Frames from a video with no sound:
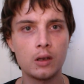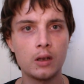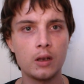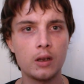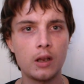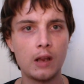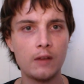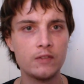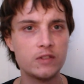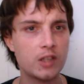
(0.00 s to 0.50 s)

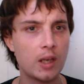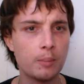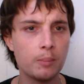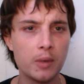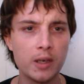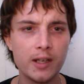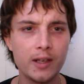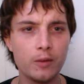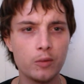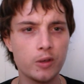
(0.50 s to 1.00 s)
If
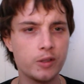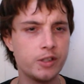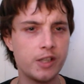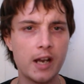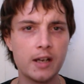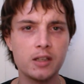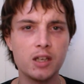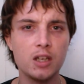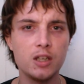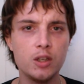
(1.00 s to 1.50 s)
somebody
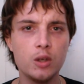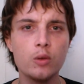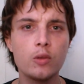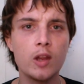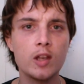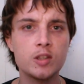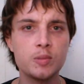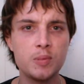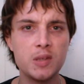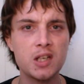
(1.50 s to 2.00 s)
rejected you,
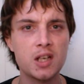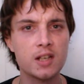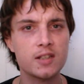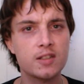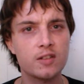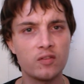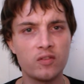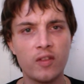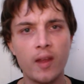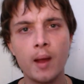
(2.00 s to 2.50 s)
that's because
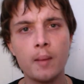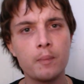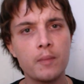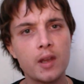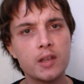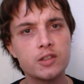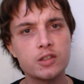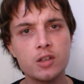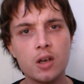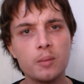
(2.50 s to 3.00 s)
of them.
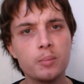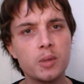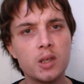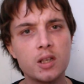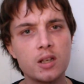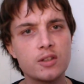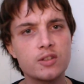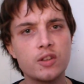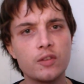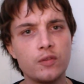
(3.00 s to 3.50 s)
That's not
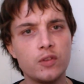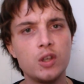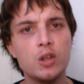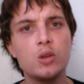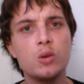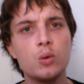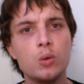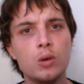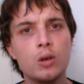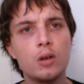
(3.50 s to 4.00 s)
because of
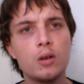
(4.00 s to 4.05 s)
you.